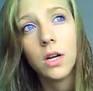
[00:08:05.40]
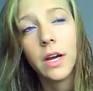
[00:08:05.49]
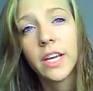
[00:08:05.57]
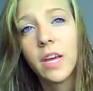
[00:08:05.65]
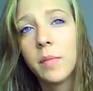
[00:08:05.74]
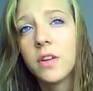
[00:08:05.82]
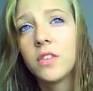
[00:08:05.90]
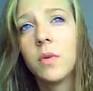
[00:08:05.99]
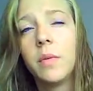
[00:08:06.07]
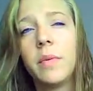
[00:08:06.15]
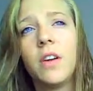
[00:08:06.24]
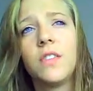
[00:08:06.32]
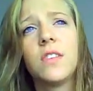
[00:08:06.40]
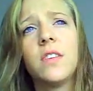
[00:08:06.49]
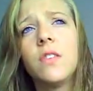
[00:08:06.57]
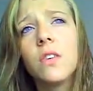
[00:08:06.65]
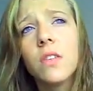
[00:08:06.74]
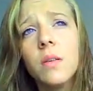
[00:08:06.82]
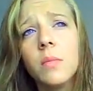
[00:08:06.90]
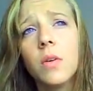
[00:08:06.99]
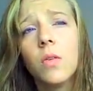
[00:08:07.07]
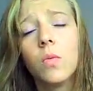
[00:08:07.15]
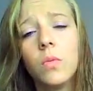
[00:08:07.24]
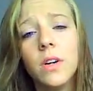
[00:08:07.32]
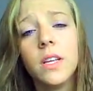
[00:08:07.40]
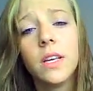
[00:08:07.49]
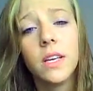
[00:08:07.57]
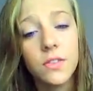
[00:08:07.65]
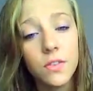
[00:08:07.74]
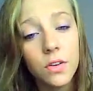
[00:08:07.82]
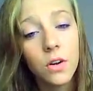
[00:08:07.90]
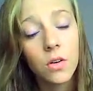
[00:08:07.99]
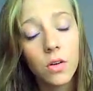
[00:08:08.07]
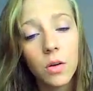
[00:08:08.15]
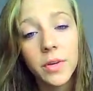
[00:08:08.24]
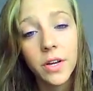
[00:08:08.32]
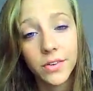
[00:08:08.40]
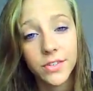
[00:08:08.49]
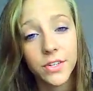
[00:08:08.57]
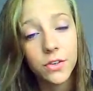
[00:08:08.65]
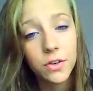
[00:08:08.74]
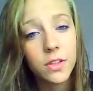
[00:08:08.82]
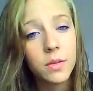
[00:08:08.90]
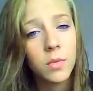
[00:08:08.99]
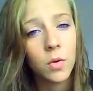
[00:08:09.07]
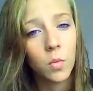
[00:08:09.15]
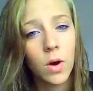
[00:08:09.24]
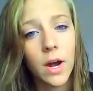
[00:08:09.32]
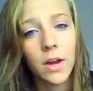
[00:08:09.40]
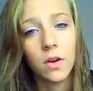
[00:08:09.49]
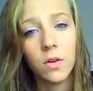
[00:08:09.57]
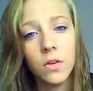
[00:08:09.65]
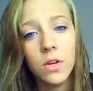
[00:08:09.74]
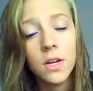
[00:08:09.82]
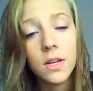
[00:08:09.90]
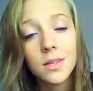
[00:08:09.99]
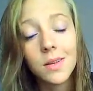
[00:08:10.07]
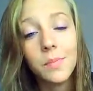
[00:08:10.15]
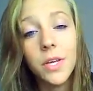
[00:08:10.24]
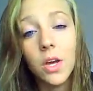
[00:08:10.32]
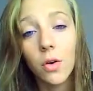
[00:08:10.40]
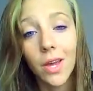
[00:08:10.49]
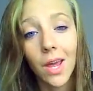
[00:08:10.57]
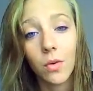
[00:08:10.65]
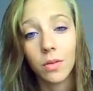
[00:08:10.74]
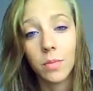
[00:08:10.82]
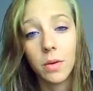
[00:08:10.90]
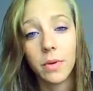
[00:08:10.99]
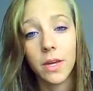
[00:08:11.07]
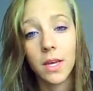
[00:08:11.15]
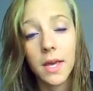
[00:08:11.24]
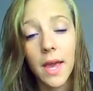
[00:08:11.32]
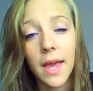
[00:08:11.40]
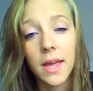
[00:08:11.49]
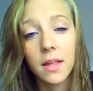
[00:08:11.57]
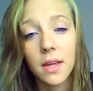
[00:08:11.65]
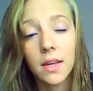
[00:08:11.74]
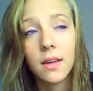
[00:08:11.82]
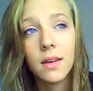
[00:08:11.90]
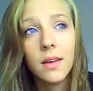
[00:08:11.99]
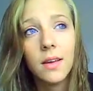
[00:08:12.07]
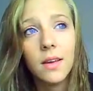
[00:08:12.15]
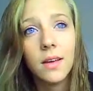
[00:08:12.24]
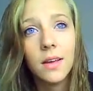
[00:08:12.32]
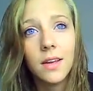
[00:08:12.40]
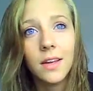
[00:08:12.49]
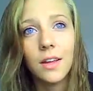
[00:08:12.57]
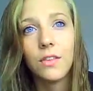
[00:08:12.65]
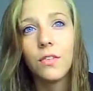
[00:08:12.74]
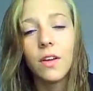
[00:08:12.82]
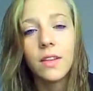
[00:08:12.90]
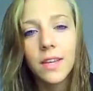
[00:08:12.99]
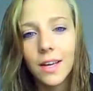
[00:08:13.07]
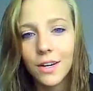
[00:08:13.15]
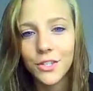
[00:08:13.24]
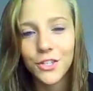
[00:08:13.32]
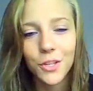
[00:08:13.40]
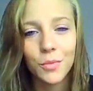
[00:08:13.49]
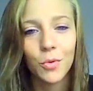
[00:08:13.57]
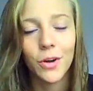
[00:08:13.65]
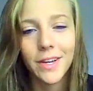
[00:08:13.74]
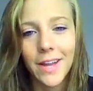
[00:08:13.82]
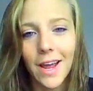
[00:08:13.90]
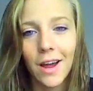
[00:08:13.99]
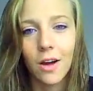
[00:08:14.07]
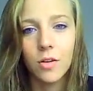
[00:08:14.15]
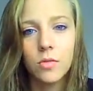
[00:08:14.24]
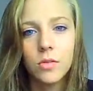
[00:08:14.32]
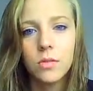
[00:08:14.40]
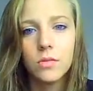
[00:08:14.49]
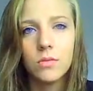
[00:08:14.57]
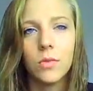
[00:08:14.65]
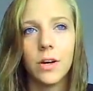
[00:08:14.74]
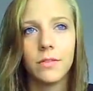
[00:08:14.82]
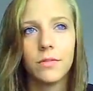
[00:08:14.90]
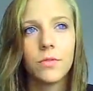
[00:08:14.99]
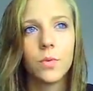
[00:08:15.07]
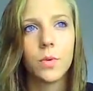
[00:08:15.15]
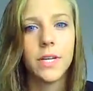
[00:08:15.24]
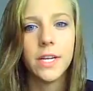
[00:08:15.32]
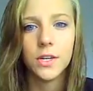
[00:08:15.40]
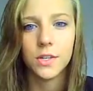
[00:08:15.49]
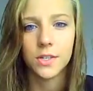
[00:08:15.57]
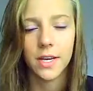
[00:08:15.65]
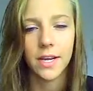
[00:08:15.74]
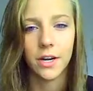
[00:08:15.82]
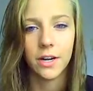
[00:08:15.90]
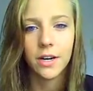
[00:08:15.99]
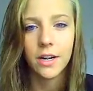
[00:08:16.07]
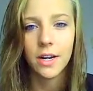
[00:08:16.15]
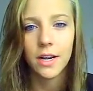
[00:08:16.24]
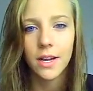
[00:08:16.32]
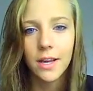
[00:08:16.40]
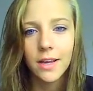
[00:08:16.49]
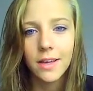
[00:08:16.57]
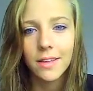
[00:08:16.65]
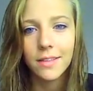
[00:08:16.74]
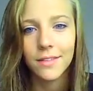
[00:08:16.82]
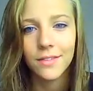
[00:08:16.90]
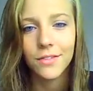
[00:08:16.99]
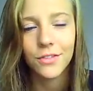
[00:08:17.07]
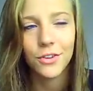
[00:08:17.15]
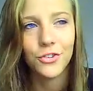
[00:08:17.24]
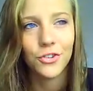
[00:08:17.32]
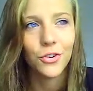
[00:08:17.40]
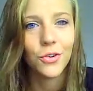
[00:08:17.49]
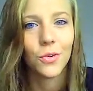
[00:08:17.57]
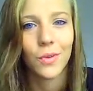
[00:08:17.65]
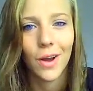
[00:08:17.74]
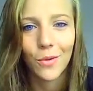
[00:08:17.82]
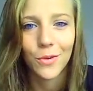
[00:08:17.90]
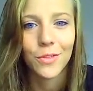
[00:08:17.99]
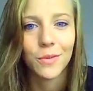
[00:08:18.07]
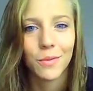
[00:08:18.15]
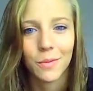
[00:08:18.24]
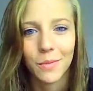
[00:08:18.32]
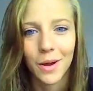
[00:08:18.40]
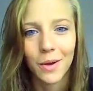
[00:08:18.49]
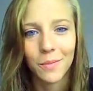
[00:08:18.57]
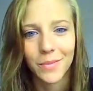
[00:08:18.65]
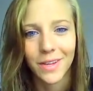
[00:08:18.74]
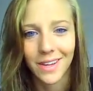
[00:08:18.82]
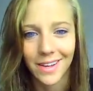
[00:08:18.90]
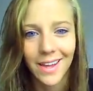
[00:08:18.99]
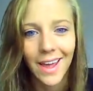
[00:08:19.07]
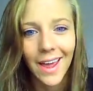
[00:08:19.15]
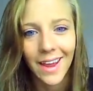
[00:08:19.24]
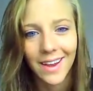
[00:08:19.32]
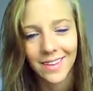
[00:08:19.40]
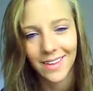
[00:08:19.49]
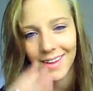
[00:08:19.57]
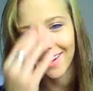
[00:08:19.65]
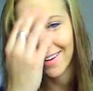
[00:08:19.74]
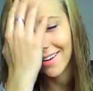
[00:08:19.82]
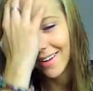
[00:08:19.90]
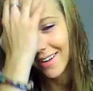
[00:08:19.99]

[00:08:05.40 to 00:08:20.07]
I came out to my parents. It took them I'll be honest, it took them a while to be okay with me being gay. Like, it's finally gotten to the point now, 3 years later, to joke around with them about being gay. Like,